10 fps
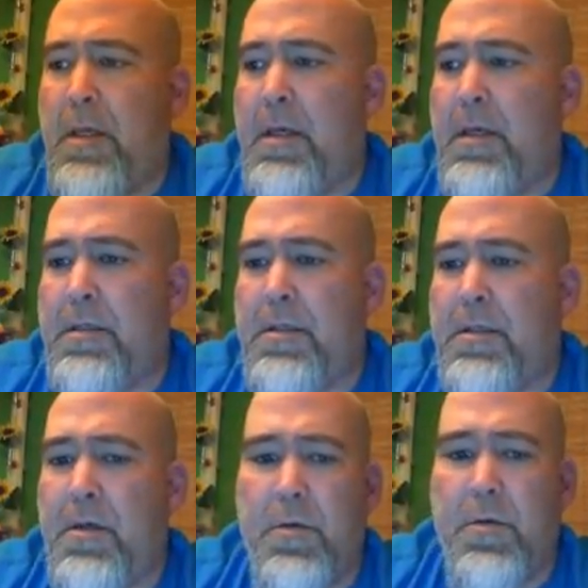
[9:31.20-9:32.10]
And
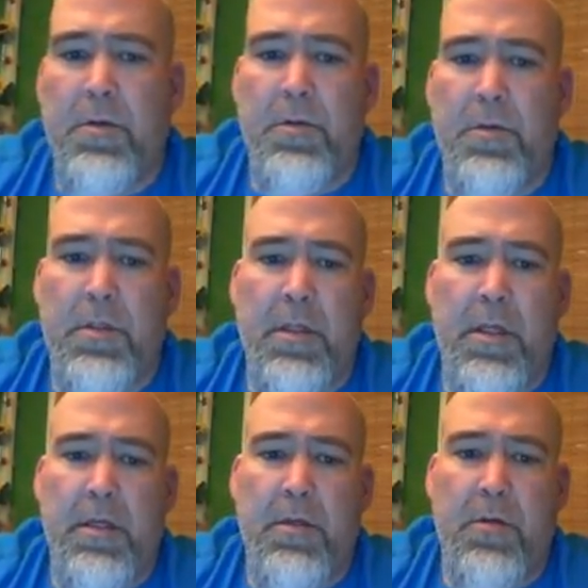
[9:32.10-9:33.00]
so you'll see
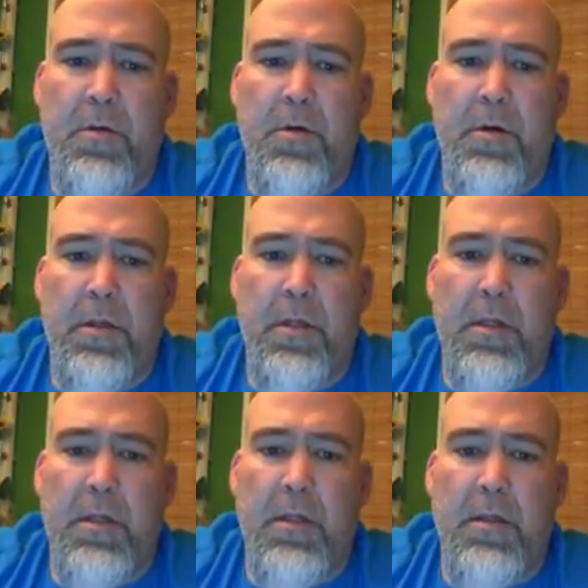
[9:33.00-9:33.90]
that you
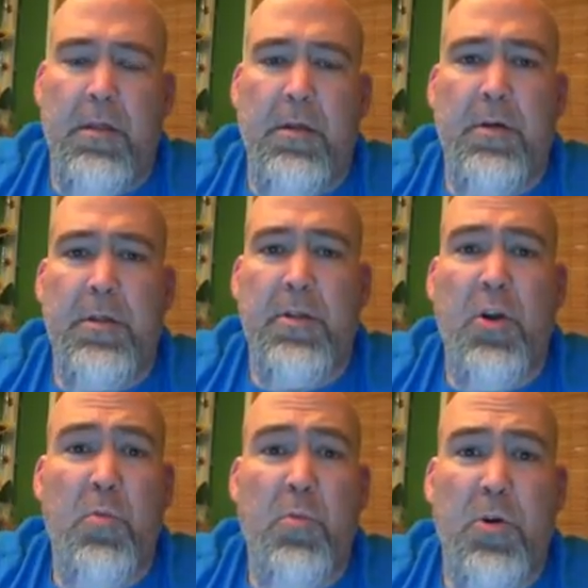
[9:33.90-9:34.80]
currently, there is
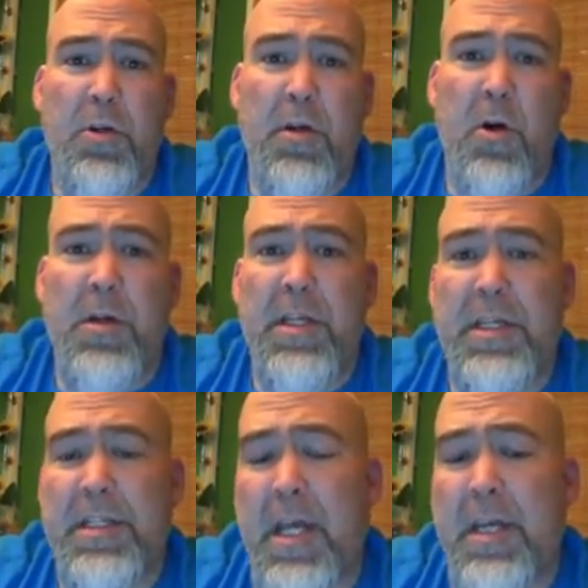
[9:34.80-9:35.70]
homework already
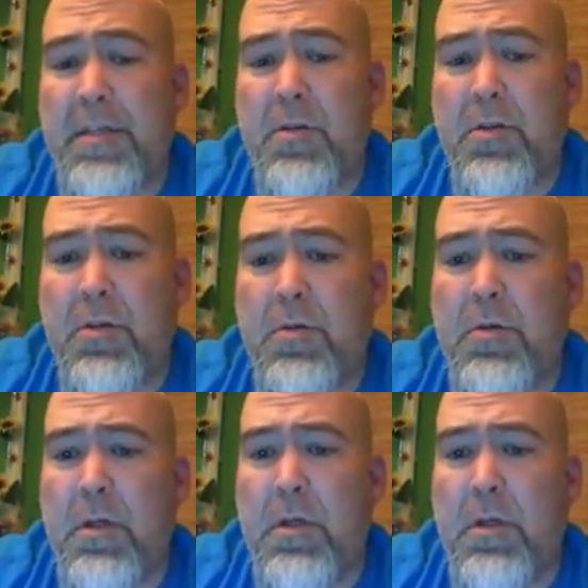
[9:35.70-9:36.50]
assigned to you.